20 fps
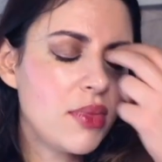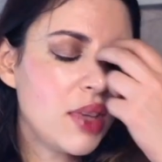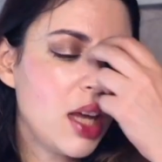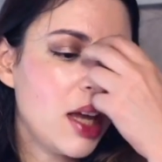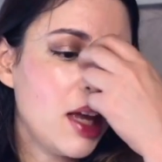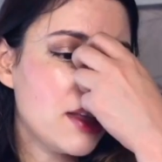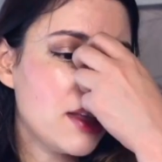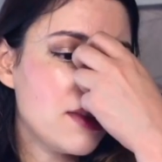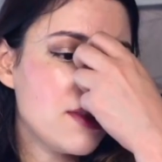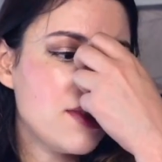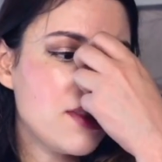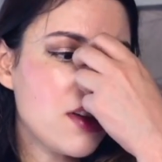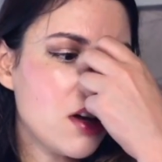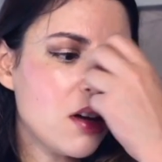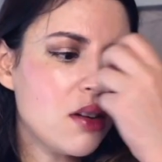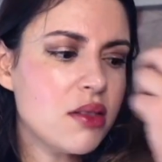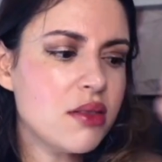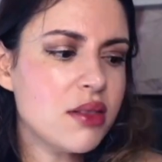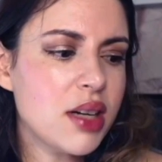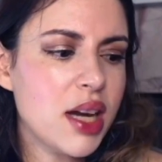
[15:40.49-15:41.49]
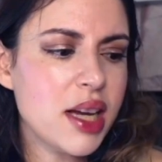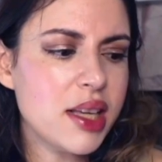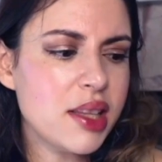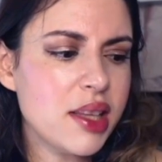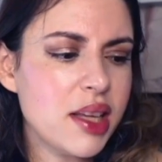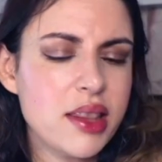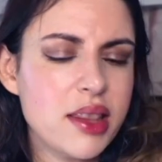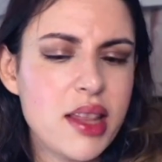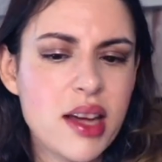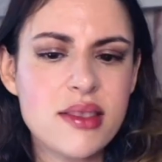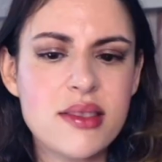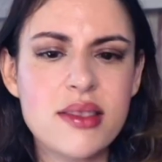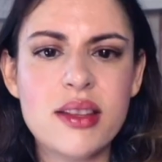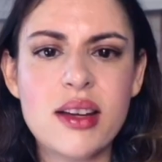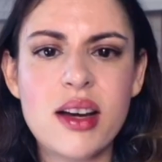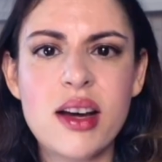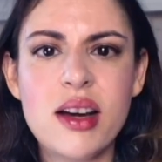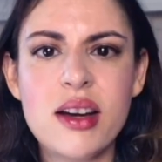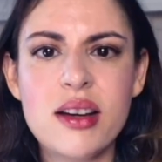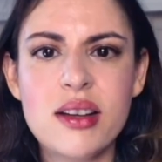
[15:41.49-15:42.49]
And so I think that's
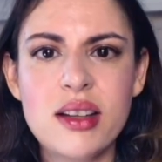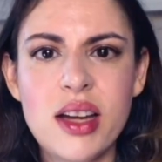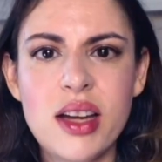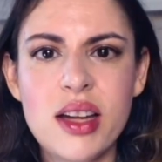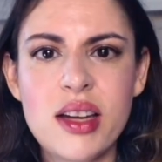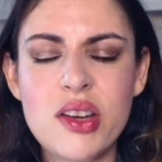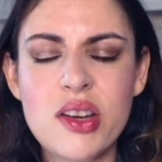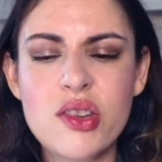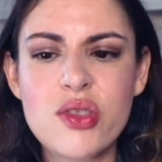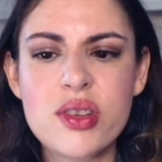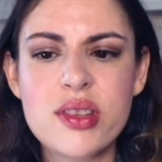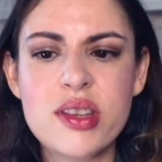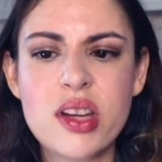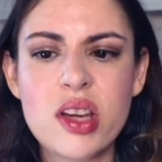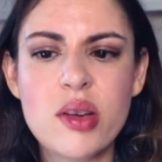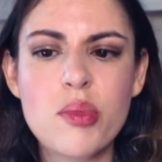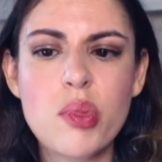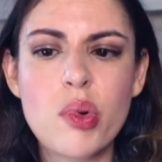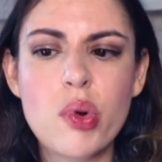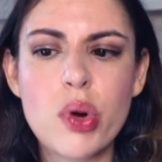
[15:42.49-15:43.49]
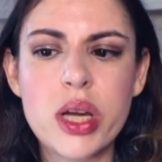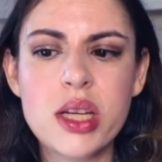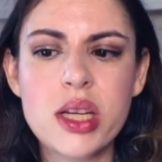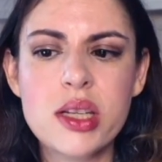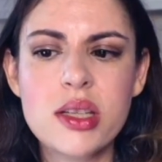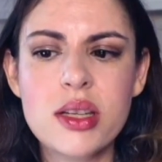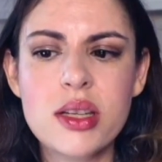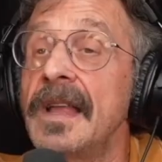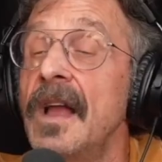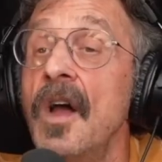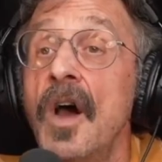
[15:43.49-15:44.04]
an interesting point.